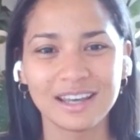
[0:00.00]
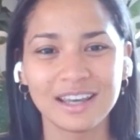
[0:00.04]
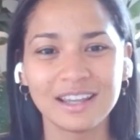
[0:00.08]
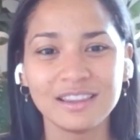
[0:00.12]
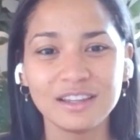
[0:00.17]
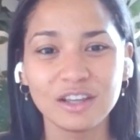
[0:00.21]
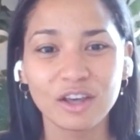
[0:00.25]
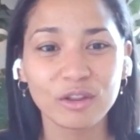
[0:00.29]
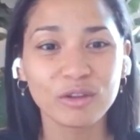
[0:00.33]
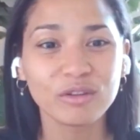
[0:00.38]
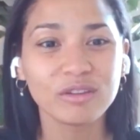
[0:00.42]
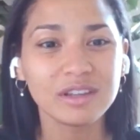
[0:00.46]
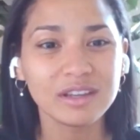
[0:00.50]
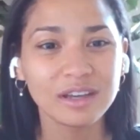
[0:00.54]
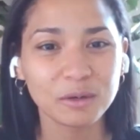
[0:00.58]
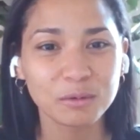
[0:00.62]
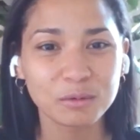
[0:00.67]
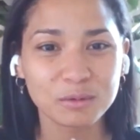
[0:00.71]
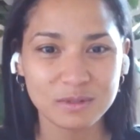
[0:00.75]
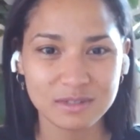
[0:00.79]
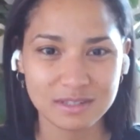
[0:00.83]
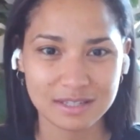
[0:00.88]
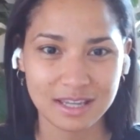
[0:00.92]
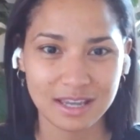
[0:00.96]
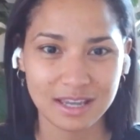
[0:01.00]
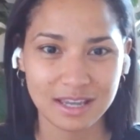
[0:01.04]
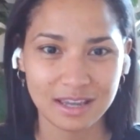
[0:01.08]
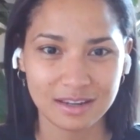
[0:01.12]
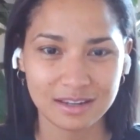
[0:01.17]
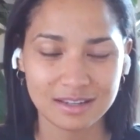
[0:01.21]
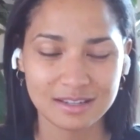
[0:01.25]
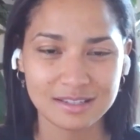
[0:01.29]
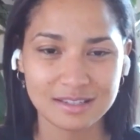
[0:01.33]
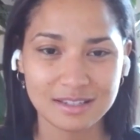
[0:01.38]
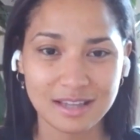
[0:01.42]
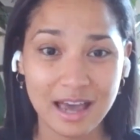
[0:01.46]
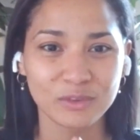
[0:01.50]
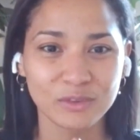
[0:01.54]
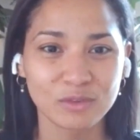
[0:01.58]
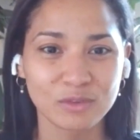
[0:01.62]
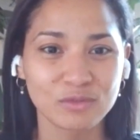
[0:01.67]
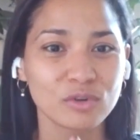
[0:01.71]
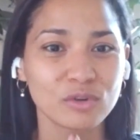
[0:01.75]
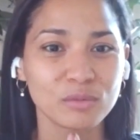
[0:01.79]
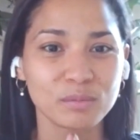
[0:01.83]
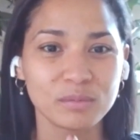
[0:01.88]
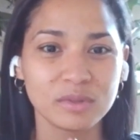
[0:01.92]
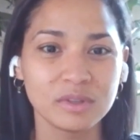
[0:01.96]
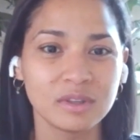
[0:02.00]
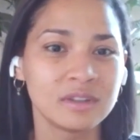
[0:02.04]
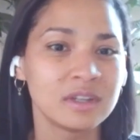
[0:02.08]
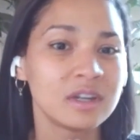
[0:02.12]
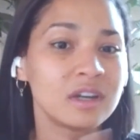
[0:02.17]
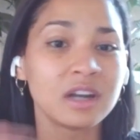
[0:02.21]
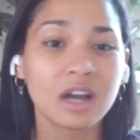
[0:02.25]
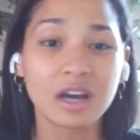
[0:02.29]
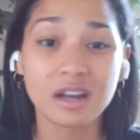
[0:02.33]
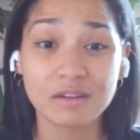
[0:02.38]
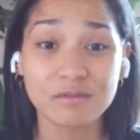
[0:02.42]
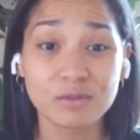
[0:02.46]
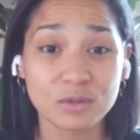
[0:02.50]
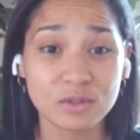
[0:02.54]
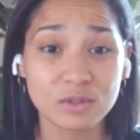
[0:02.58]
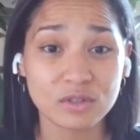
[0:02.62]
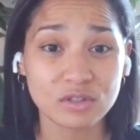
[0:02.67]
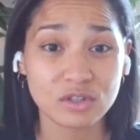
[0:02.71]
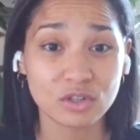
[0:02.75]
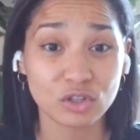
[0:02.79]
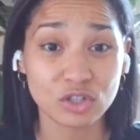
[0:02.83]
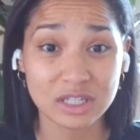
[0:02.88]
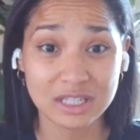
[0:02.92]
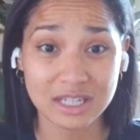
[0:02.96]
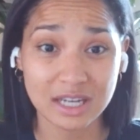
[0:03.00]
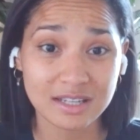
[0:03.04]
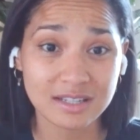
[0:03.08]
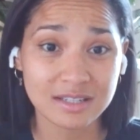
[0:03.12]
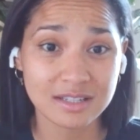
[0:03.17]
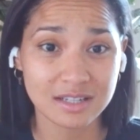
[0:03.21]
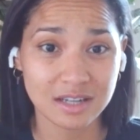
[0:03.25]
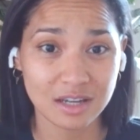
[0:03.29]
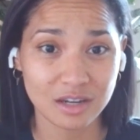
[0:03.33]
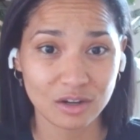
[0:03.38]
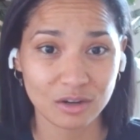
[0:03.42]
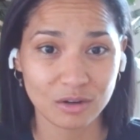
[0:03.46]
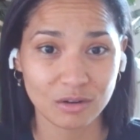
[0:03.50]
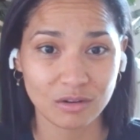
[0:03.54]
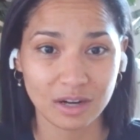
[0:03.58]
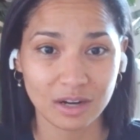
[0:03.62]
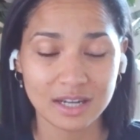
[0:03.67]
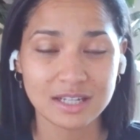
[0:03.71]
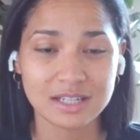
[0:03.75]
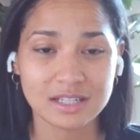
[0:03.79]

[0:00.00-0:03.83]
And the other thing I will say is, for not everyone's a good test taker, right?